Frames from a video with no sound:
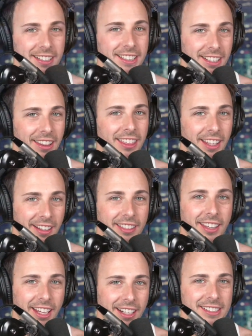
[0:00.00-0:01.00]
amazing
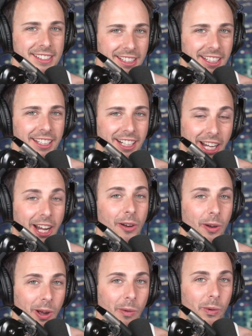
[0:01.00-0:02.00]
thing. As a kid, you had
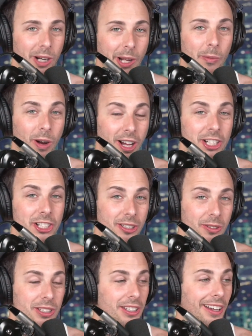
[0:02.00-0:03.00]
you like Vienna
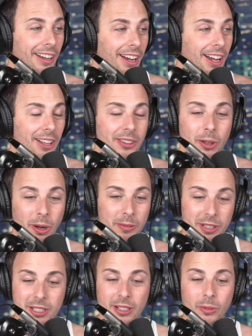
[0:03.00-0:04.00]
sausages? Those, no, I'm
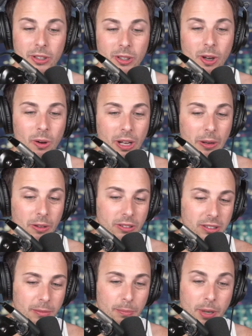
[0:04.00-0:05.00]
just oh, oh. no I,
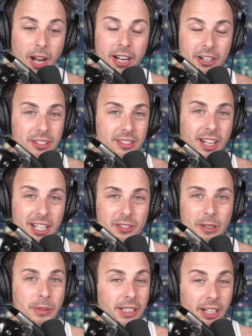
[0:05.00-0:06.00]
the Breyers ice
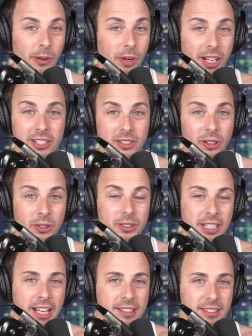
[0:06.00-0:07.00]
cream thing here. When I saw those
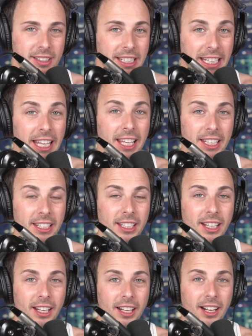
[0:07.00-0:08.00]
ads oh, as a oh, kid,
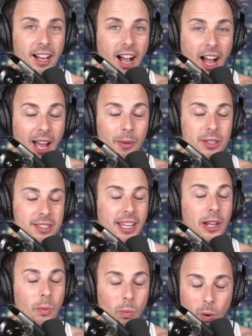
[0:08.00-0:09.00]
Breyers, I was like,
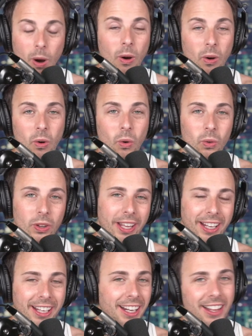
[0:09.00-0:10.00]
whoa! Oh, I like,
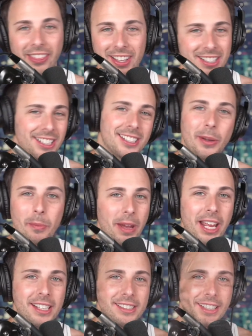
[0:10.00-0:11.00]
missed that. This is
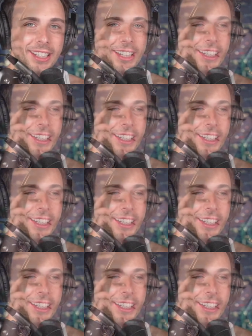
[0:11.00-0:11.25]
amazing. I thought